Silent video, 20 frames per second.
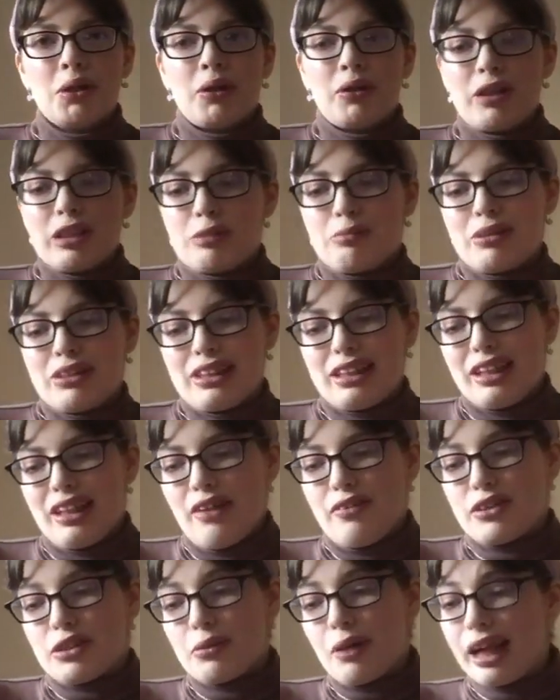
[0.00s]
Christmassy
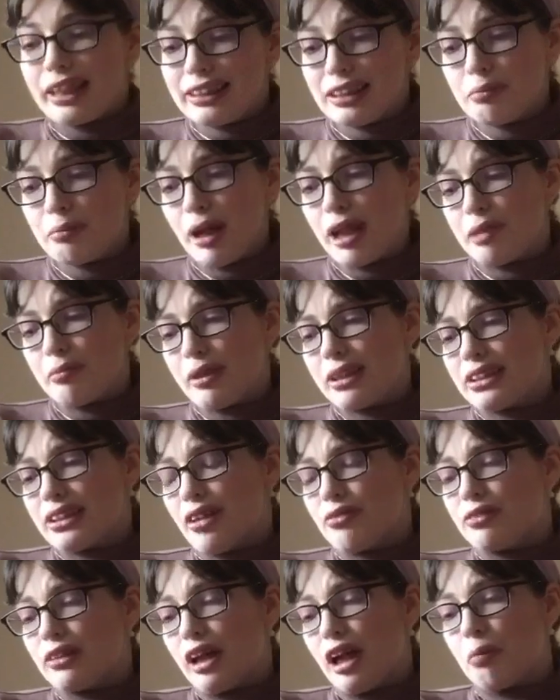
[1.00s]
gifts. So I did buy
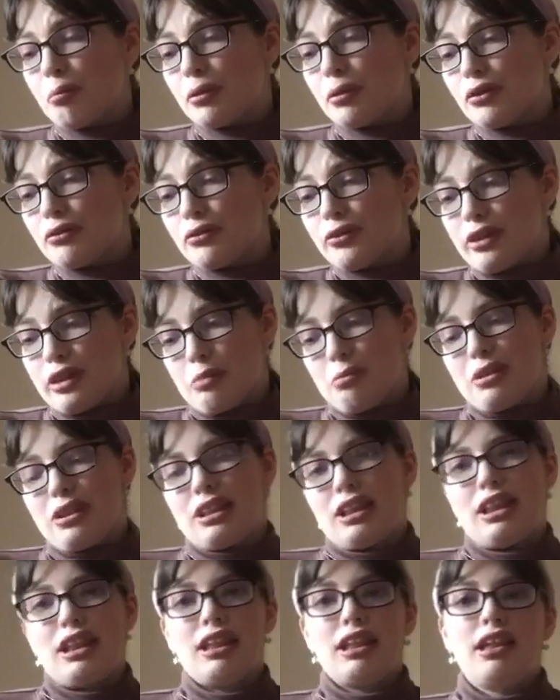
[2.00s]
myself a couple of
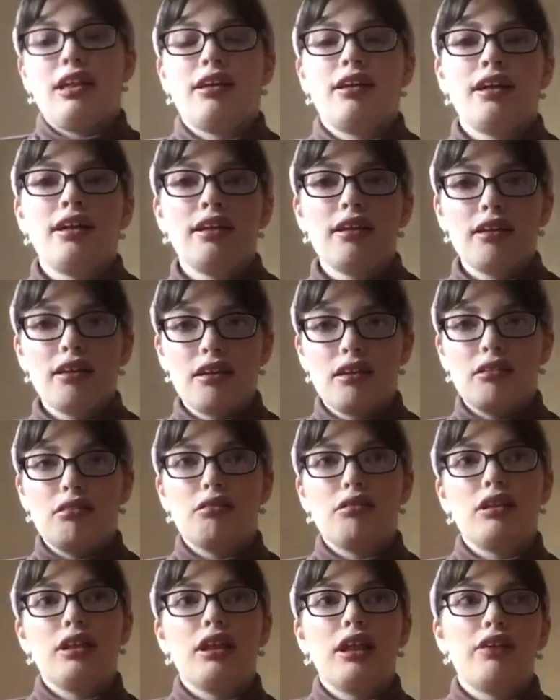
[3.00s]
Christmassy
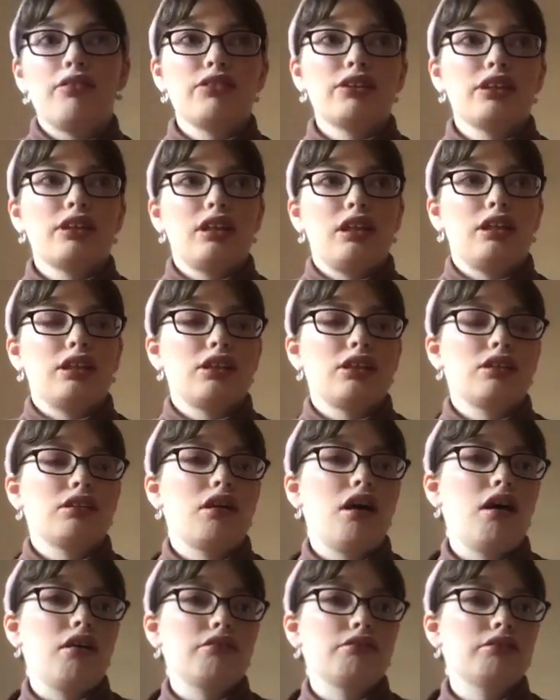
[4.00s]
gifts and
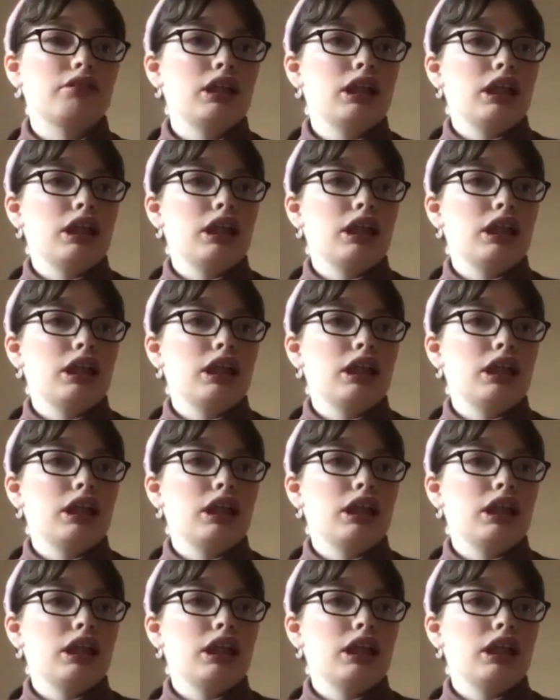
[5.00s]
stuff.